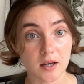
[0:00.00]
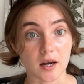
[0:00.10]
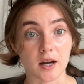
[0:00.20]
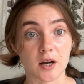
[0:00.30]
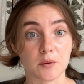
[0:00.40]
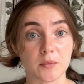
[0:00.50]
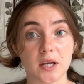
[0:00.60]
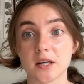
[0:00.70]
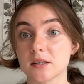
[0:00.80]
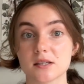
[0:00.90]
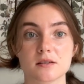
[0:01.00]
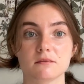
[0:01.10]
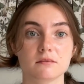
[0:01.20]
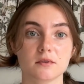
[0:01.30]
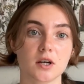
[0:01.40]
And it's
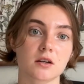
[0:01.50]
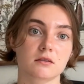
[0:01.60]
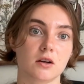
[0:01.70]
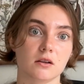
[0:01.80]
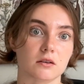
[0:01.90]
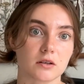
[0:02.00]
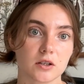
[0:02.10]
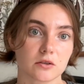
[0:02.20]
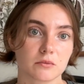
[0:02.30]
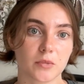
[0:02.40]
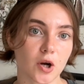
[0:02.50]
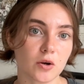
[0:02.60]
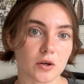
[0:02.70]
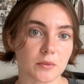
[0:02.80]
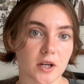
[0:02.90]
a colonial
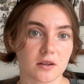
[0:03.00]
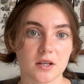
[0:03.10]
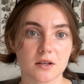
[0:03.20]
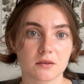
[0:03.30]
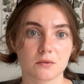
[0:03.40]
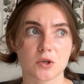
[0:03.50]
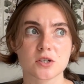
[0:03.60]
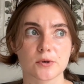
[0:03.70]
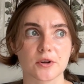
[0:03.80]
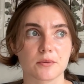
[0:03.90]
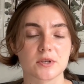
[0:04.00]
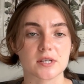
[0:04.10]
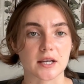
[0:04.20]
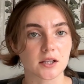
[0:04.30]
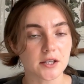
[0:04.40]
poem. I think Wordsworth was
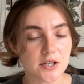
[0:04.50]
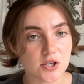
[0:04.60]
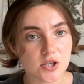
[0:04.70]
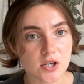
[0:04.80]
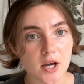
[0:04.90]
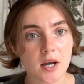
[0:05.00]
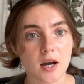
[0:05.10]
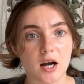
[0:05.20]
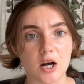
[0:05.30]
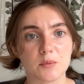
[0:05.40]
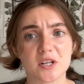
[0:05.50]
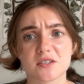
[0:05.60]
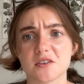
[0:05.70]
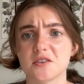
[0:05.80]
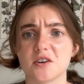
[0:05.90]
English. And
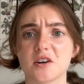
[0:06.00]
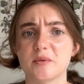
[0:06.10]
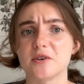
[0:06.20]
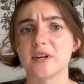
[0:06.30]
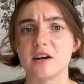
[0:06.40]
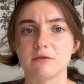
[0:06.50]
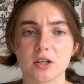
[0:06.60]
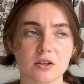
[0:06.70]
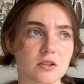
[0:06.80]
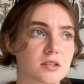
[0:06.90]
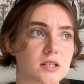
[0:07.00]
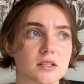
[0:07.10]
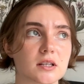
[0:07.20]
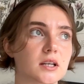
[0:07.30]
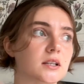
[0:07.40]
so they're talking about daffodils
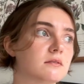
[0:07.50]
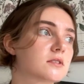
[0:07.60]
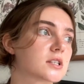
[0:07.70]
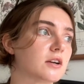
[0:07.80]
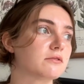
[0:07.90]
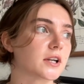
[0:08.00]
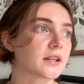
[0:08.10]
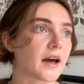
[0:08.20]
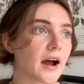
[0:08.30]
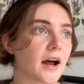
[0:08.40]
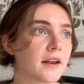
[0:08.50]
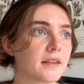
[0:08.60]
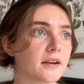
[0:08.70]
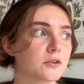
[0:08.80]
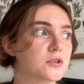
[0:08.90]
and stuff like
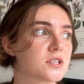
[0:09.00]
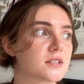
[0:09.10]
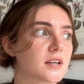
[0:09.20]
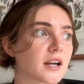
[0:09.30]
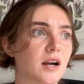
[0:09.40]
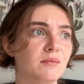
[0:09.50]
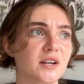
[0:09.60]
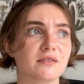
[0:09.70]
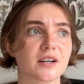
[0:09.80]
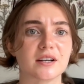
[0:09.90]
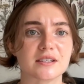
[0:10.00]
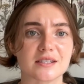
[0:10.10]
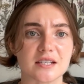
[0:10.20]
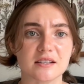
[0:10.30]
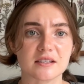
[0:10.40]
that Lucy's like, I'm never going to
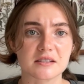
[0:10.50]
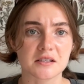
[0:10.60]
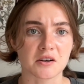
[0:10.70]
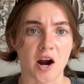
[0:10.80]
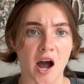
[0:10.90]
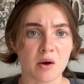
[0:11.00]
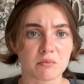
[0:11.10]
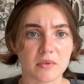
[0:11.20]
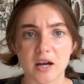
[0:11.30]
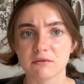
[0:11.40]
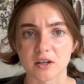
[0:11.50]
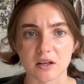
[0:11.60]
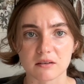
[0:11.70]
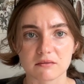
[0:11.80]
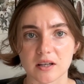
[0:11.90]
see this crap
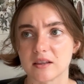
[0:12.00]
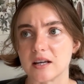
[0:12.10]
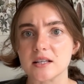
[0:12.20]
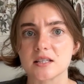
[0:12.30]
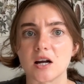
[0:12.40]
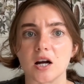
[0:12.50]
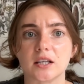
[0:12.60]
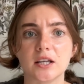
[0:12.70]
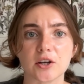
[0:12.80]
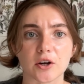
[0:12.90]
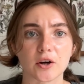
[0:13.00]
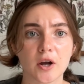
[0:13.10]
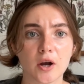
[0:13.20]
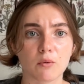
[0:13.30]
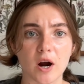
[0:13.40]
ever. Like, that's not here.
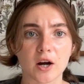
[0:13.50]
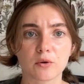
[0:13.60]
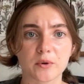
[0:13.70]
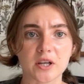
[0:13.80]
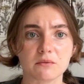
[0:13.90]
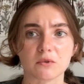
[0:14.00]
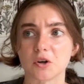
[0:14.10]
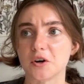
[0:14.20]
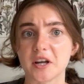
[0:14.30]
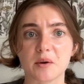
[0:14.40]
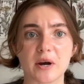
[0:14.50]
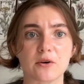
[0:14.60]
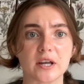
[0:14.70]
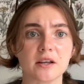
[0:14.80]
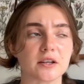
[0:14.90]
Why are we learning about
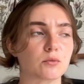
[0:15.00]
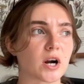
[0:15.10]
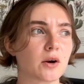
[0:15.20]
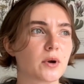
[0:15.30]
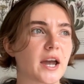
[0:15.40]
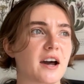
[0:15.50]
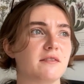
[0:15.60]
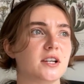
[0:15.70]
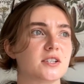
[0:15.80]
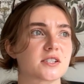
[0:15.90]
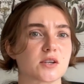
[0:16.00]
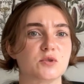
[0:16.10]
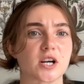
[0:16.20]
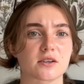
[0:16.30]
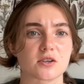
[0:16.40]
England? Why are we having to
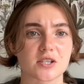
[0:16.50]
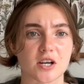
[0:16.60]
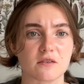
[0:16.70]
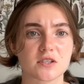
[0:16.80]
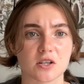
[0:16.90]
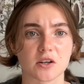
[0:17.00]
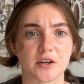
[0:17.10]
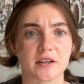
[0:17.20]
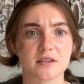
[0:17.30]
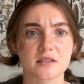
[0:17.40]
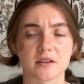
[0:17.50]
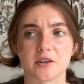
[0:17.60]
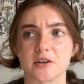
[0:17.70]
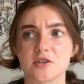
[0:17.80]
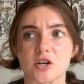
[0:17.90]
subject ourselves to learning this
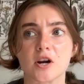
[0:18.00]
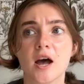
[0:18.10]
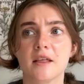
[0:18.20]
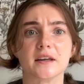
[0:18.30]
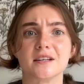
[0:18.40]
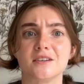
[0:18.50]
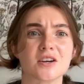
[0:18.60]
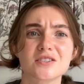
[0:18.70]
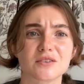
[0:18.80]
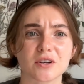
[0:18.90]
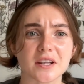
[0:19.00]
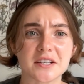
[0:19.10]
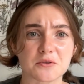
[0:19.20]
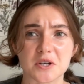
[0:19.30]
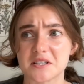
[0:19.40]
literature that doesn't relate
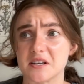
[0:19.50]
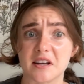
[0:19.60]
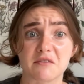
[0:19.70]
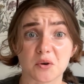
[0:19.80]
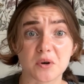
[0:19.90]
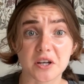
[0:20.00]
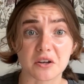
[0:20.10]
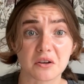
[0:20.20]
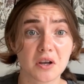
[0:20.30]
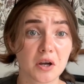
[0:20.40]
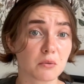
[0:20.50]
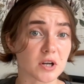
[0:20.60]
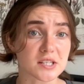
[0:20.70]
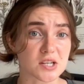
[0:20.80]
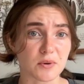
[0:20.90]
to us and never will
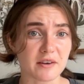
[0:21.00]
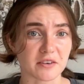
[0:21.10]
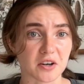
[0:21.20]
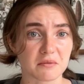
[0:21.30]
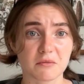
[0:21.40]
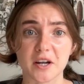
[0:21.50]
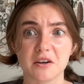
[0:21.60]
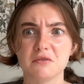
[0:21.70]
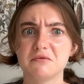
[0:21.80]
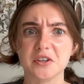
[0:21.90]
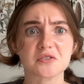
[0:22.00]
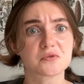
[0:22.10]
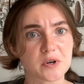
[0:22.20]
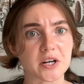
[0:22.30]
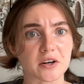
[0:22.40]
whatsoever? Like, feels
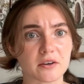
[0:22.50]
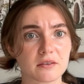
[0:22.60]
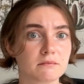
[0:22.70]
weird.